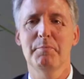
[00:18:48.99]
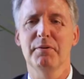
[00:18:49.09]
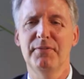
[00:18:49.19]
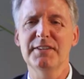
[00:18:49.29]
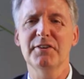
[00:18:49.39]

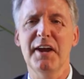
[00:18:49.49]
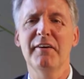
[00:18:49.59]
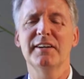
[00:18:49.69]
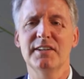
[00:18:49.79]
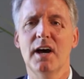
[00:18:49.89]
Professor
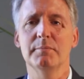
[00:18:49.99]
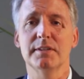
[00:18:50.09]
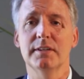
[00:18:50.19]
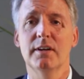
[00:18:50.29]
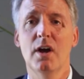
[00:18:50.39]
Eric
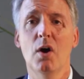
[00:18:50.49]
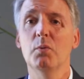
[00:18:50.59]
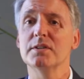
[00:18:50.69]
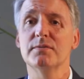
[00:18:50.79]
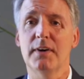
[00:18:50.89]
Thompson
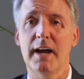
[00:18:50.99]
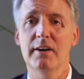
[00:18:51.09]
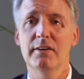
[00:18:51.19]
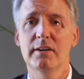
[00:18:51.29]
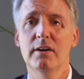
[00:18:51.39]
was
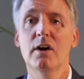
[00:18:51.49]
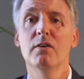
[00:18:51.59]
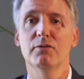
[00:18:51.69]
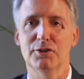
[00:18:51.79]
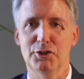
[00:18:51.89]
fired
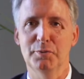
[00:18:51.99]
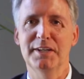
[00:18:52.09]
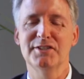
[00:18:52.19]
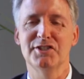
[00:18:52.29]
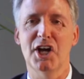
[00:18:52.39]
for doing
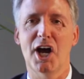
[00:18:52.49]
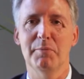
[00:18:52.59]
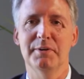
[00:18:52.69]
his job.